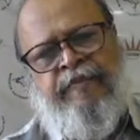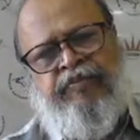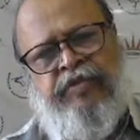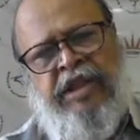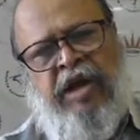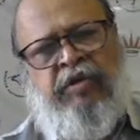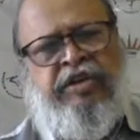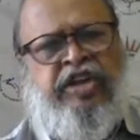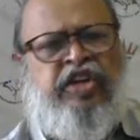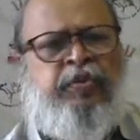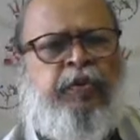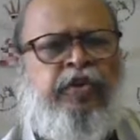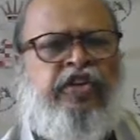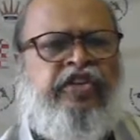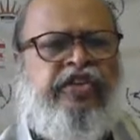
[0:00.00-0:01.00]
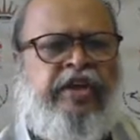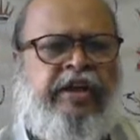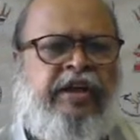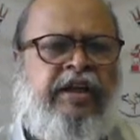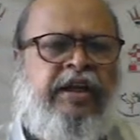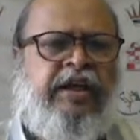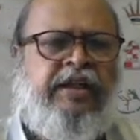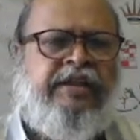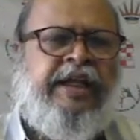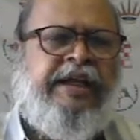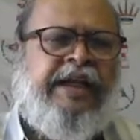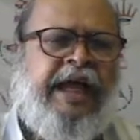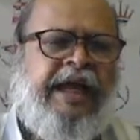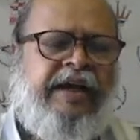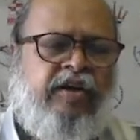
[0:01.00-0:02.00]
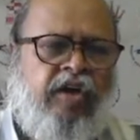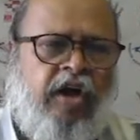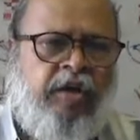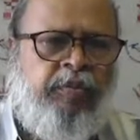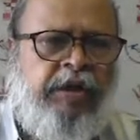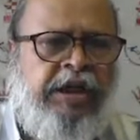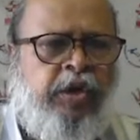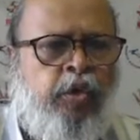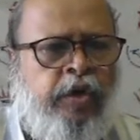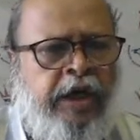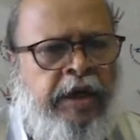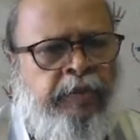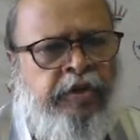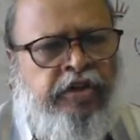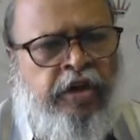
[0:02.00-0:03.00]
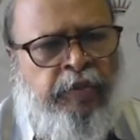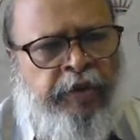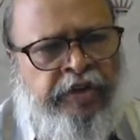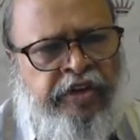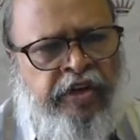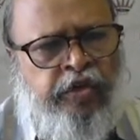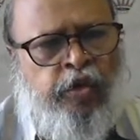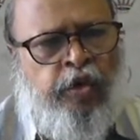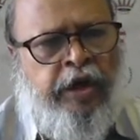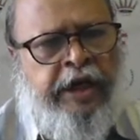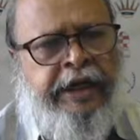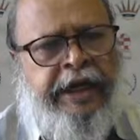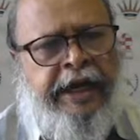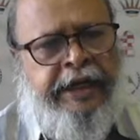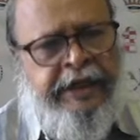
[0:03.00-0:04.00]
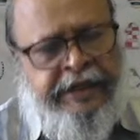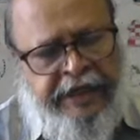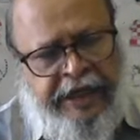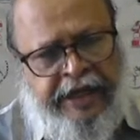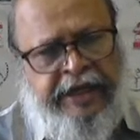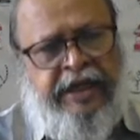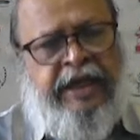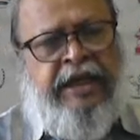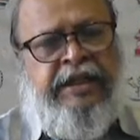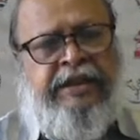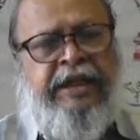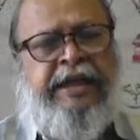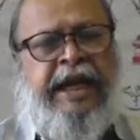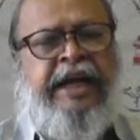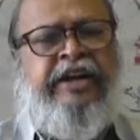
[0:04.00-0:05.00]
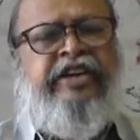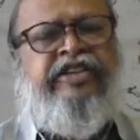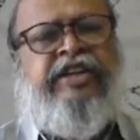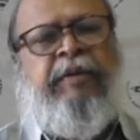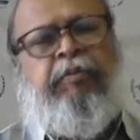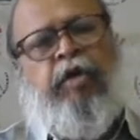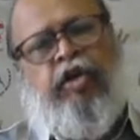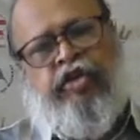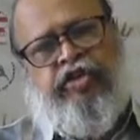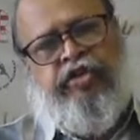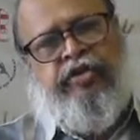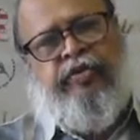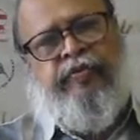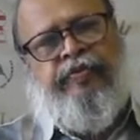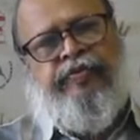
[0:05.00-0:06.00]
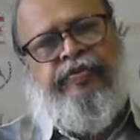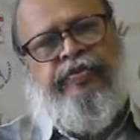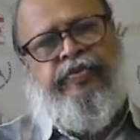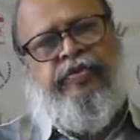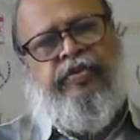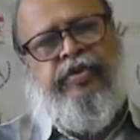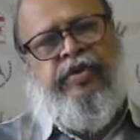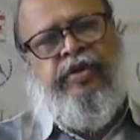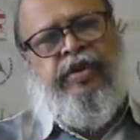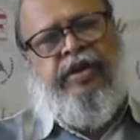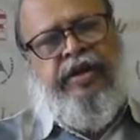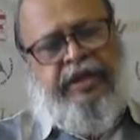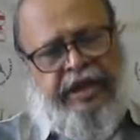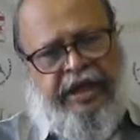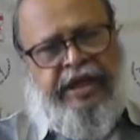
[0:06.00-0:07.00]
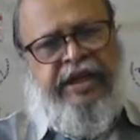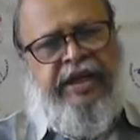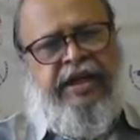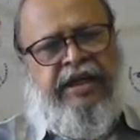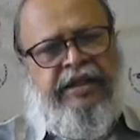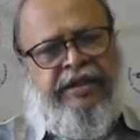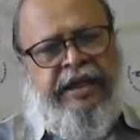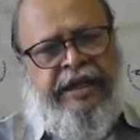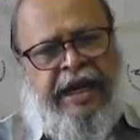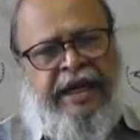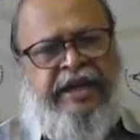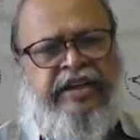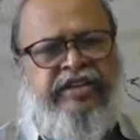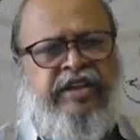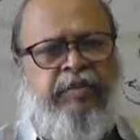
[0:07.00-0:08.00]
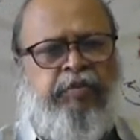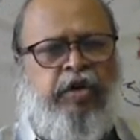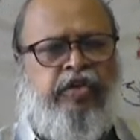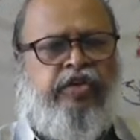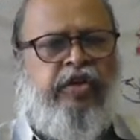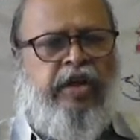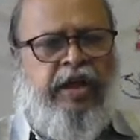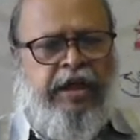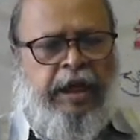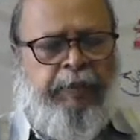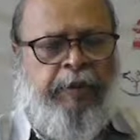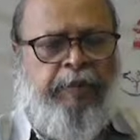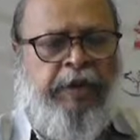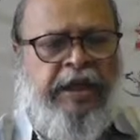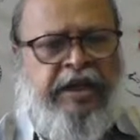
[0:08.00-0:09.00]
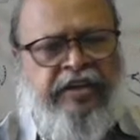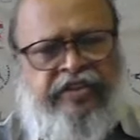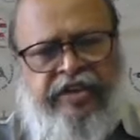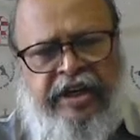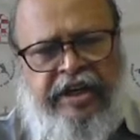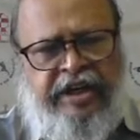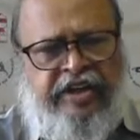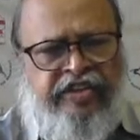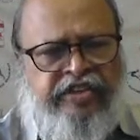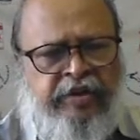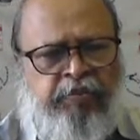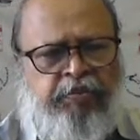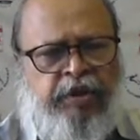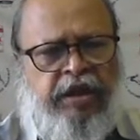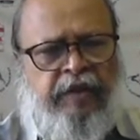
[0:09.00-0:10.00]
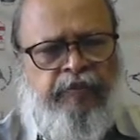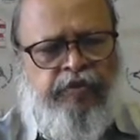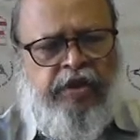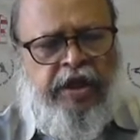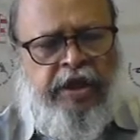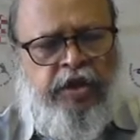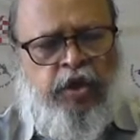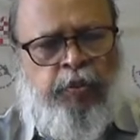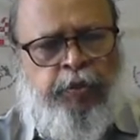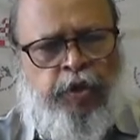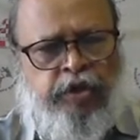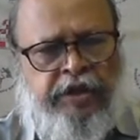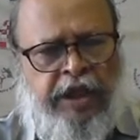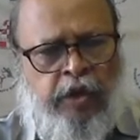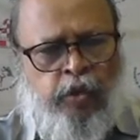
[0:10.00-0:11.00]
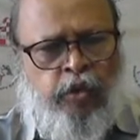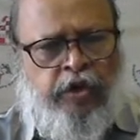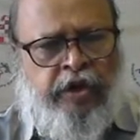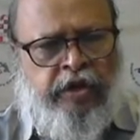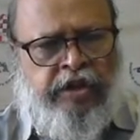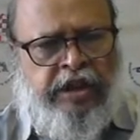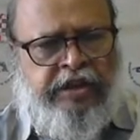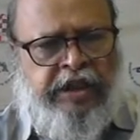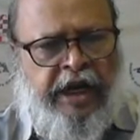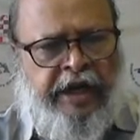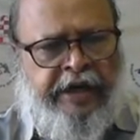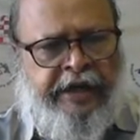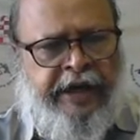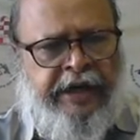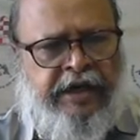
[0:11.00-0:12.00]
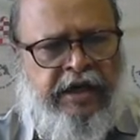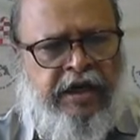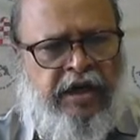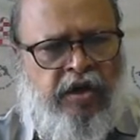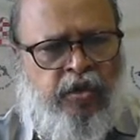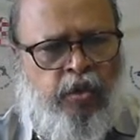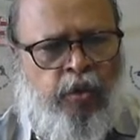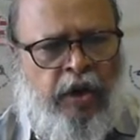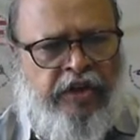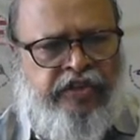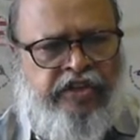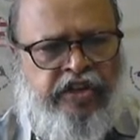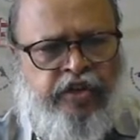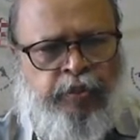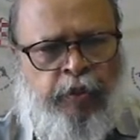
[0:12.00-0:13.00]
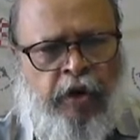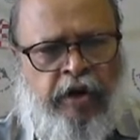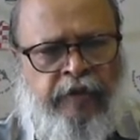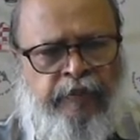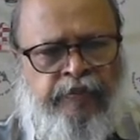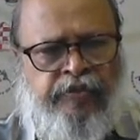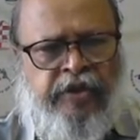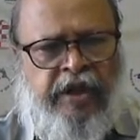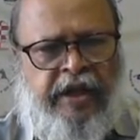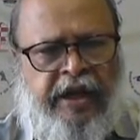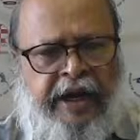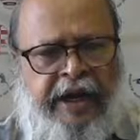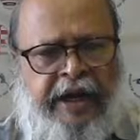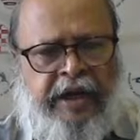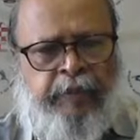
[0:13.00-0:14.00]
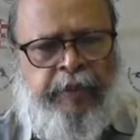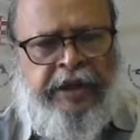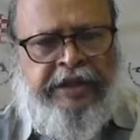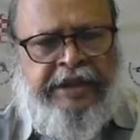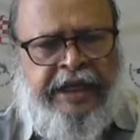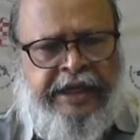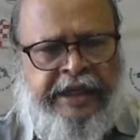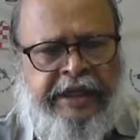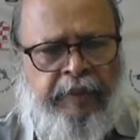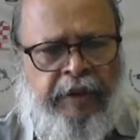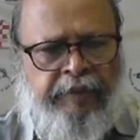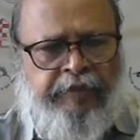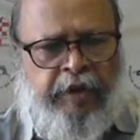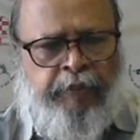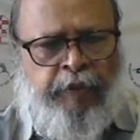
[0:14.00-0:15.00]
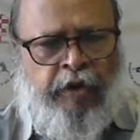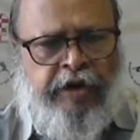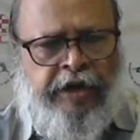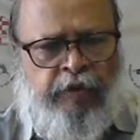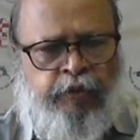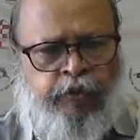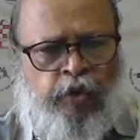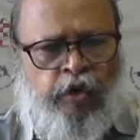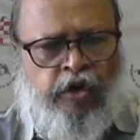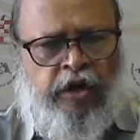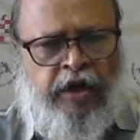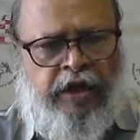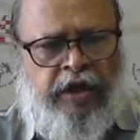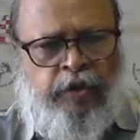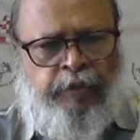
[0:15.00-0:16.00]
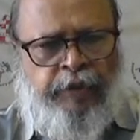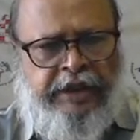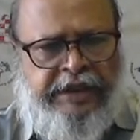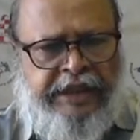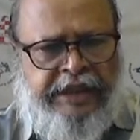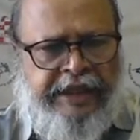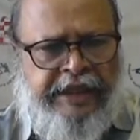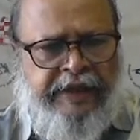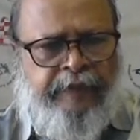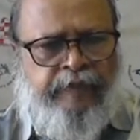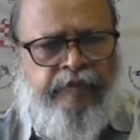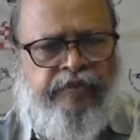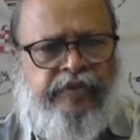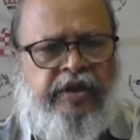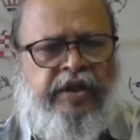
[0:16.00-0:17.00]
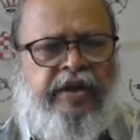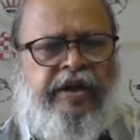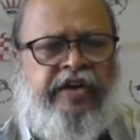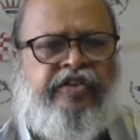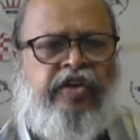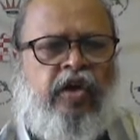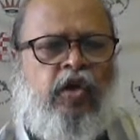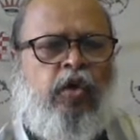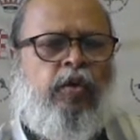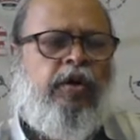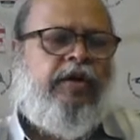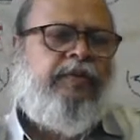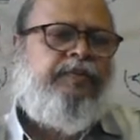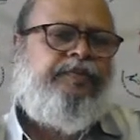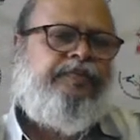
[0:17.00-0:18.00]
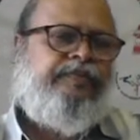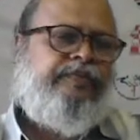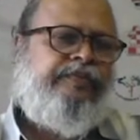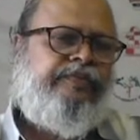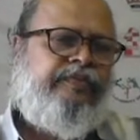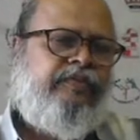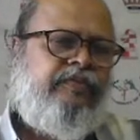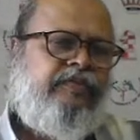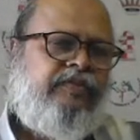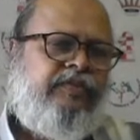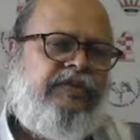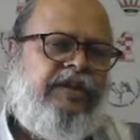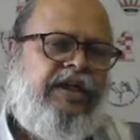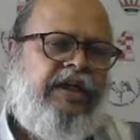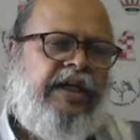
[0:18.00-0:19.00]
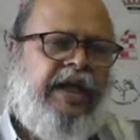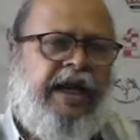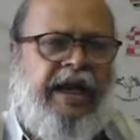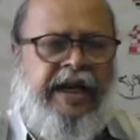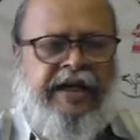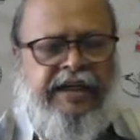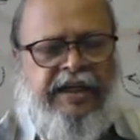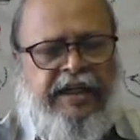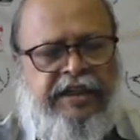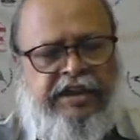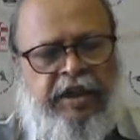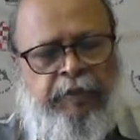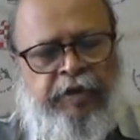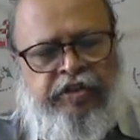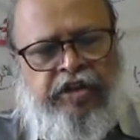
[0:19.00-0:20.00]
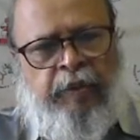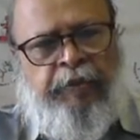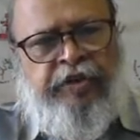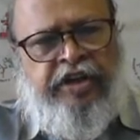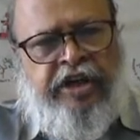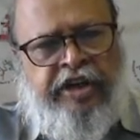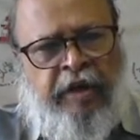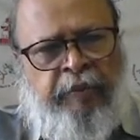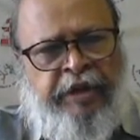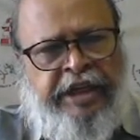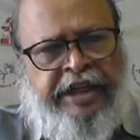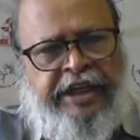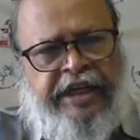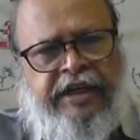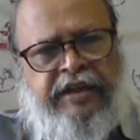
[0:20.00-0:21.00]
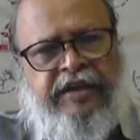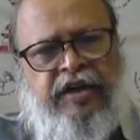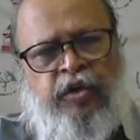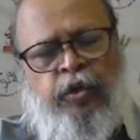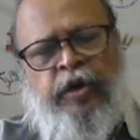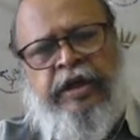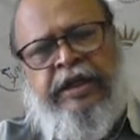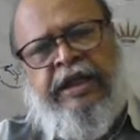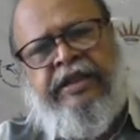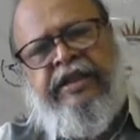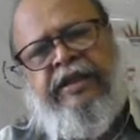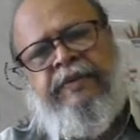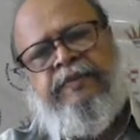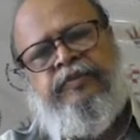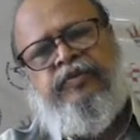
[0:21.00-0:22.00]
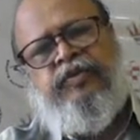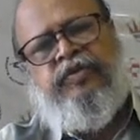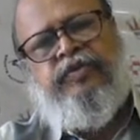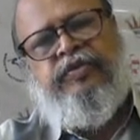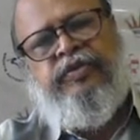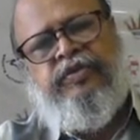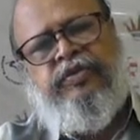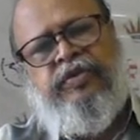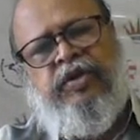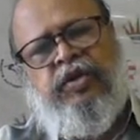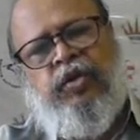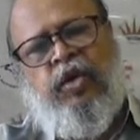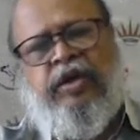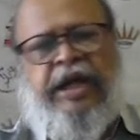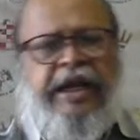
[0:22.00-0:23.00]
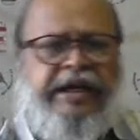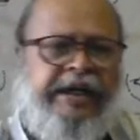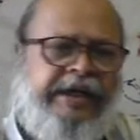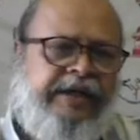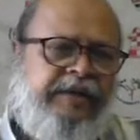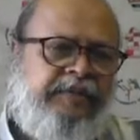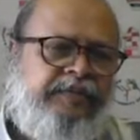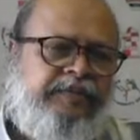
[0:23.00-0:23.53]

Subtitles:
Now in this position, the knight, normally rook and bishop versus rook and knight. Here the knight is the boss. Here the knight is the boss. Capablanca said it is simple. You put the rook on the 3rd rank to watch this pawn, and bring the, after pawn f4, you bring the king. It's all over. And the bishop is a dummy here, doing nothing. No target.